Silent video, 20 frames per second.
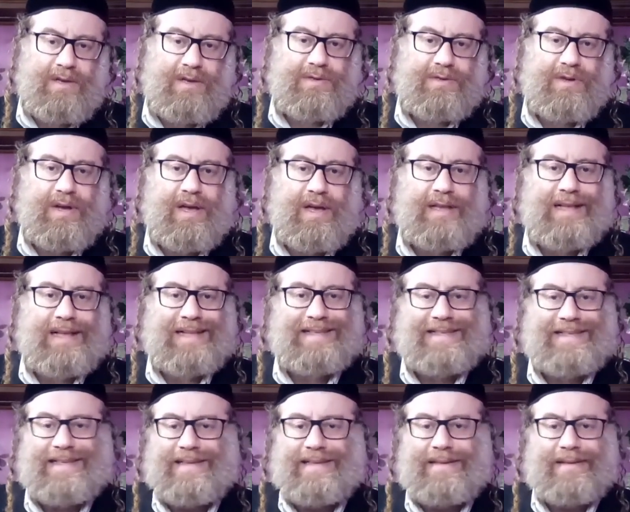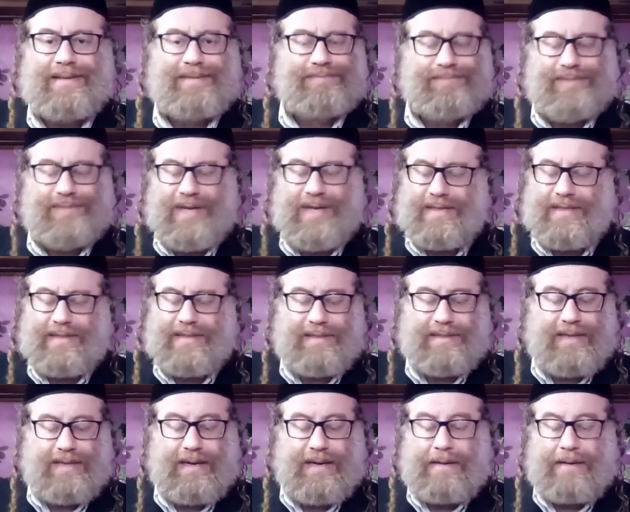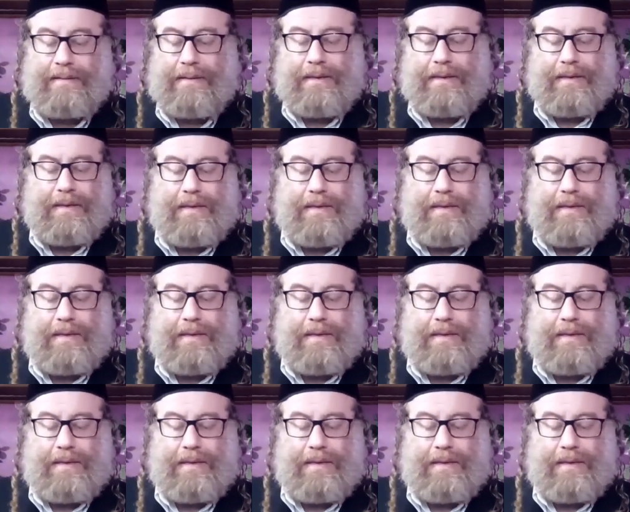So, and until just, uh,